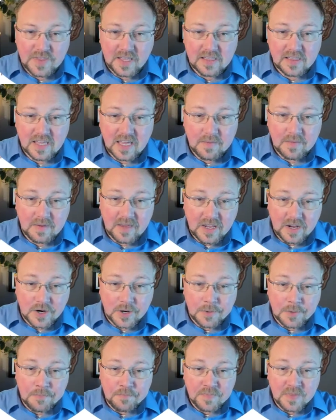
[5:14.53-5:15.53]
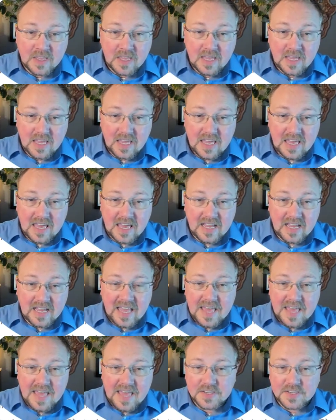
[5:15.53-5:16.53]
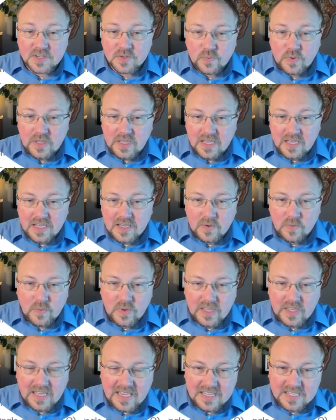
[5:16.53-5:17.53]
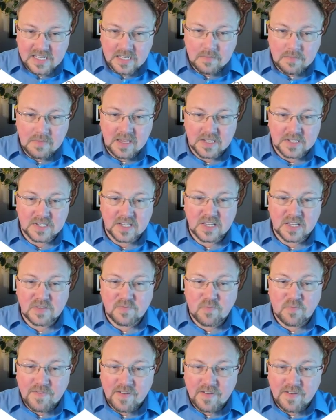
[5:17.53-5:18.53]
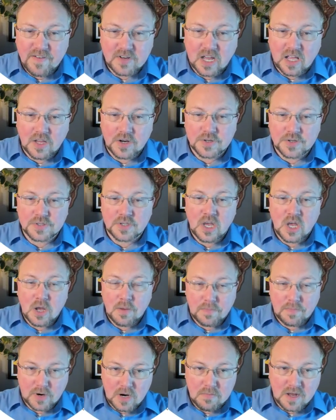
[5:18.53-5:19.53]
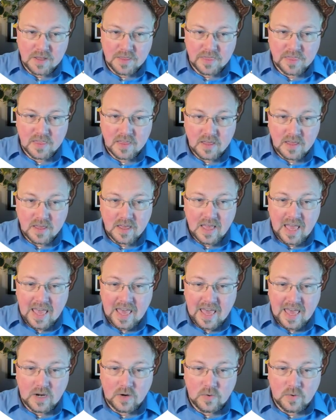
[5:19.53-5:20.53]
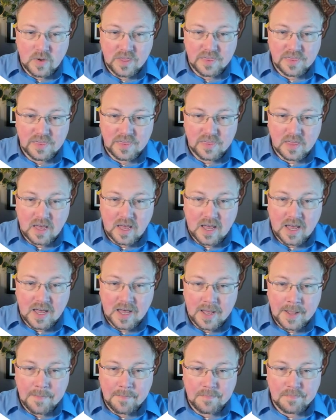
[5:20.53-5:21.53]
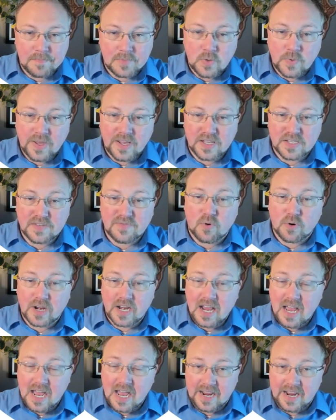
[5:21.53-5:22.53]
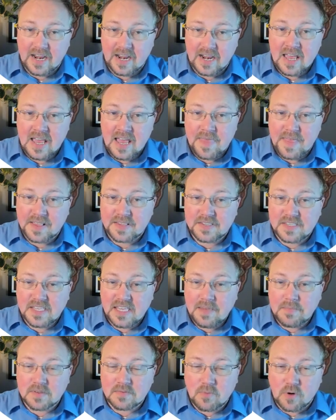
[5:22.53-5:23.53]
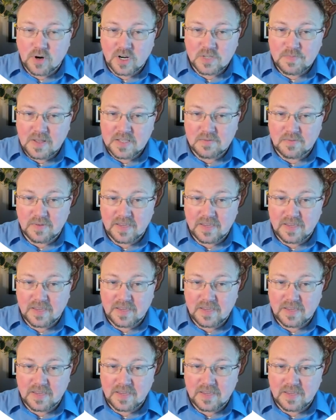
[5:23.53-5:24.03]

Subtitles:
claim here, again, this is really, really easy to miss. It's $45 per month, and with BlueInk, it's $49. That seems more expensive, but